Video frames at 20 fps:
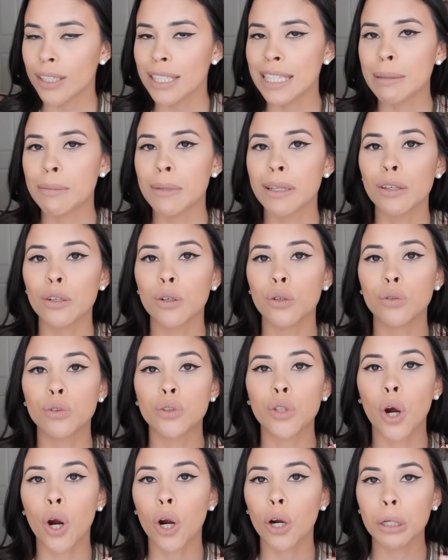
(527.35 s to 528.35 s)
It seemed a little
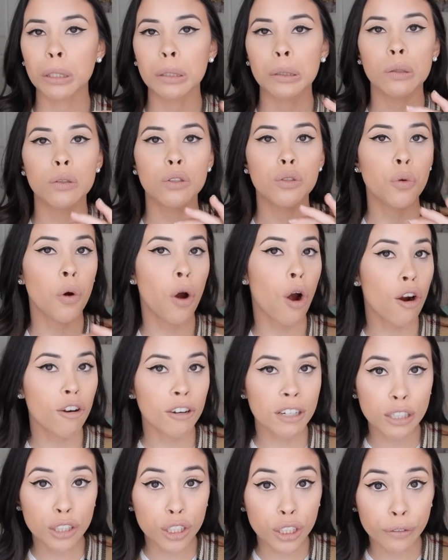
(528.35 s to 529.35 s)
dark, a little too
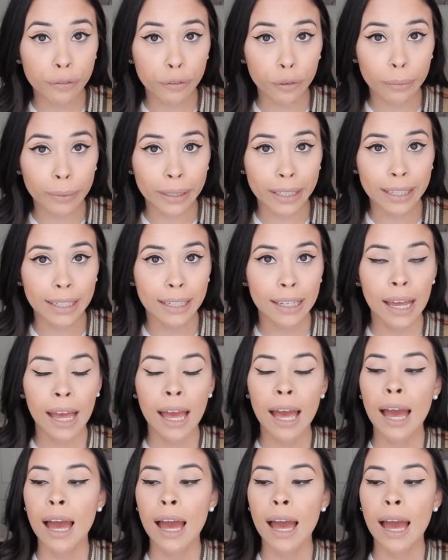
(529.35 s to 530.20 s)
orangey for me.